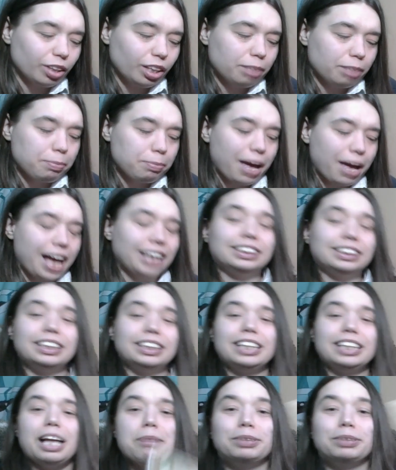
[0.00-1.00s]

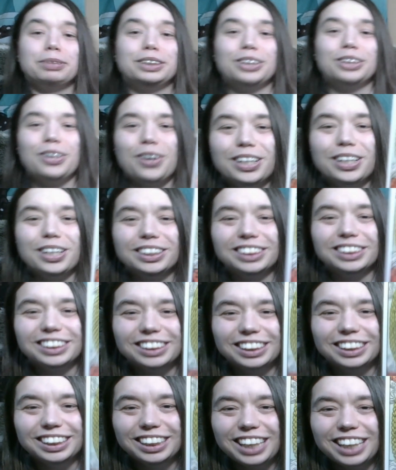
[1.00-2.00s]
passing that baton
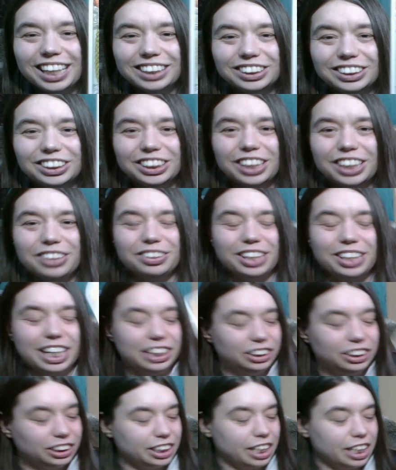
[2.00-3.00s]
to the next
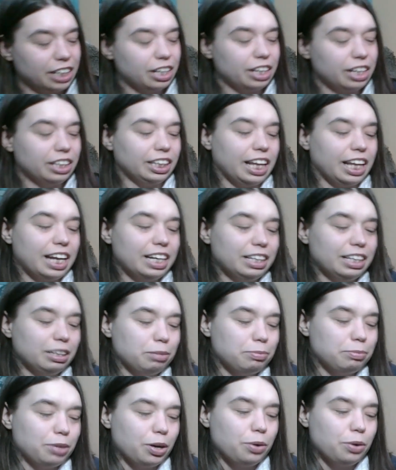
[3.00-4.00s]
generation and letting
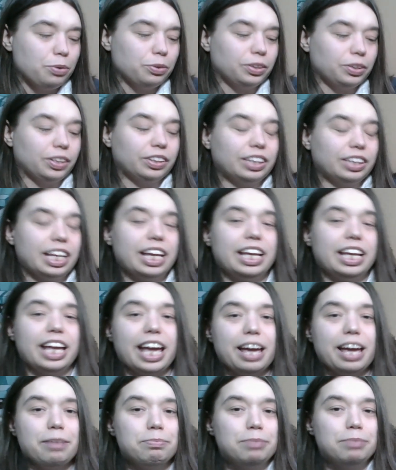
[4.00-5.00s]
them know that they
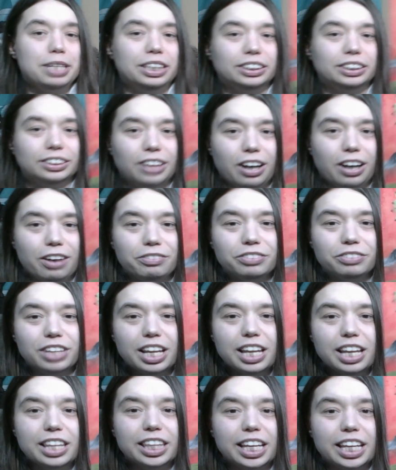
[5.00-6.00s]
can be soft,
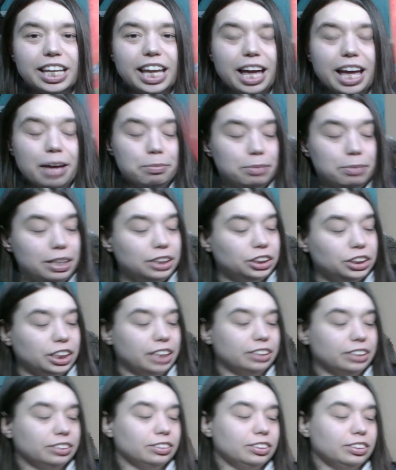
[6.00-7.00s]
they can be
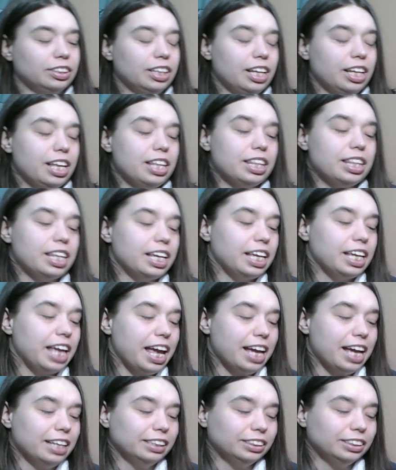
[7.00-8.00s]
gentle, they
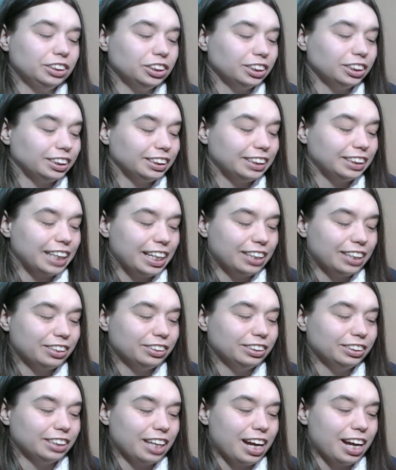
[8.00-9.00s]
can just take
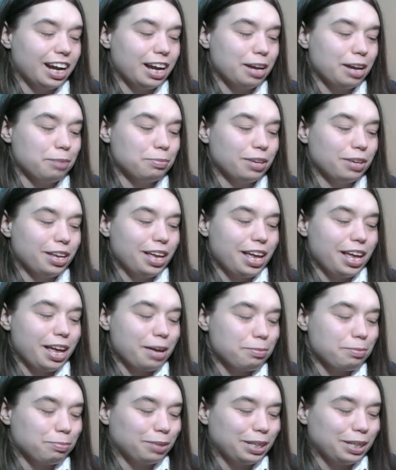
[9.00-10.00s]
their time
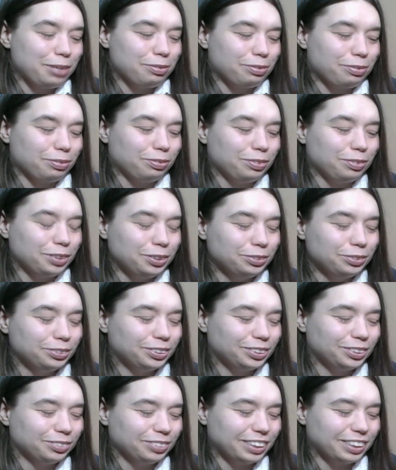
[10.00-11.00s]
and play
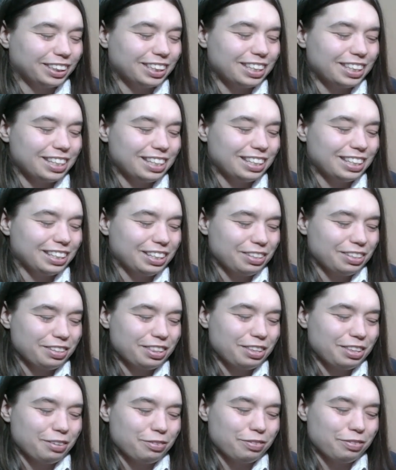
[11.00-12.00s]
flutes with
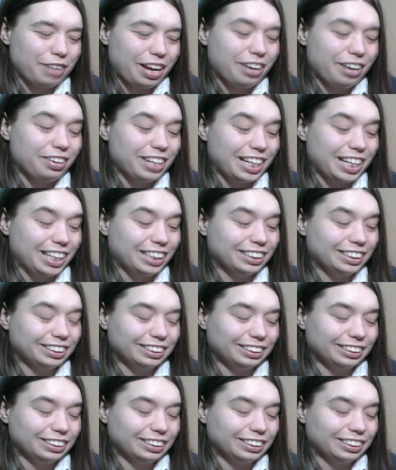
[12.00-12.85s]
the fairies.